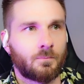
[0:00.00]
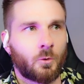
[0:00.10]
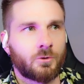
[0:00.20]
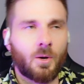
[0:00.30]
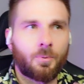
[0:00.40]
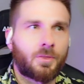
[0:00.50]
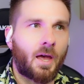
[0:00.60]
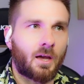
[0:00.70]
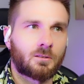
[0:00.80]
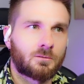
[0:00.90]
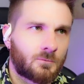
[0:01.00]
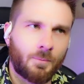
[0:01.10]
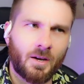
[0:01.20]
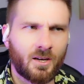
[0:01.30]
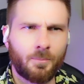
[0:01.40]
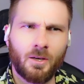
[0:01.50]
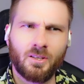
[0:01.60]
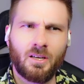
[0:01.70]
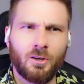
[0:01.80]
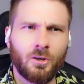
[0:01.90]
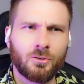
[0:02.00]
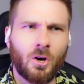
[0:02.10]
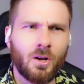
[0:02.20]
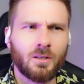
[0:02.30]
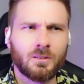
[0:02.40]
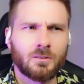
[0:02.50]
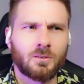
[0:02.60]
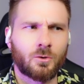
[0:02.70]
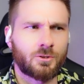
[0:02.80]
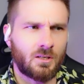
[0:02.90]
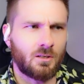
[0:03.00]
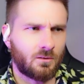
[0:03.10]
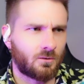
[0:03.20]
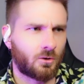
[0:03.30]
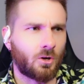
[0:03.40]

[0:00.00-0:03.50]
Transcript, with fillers: What's up with that? Am I gonna be able to hear her talk? Or see her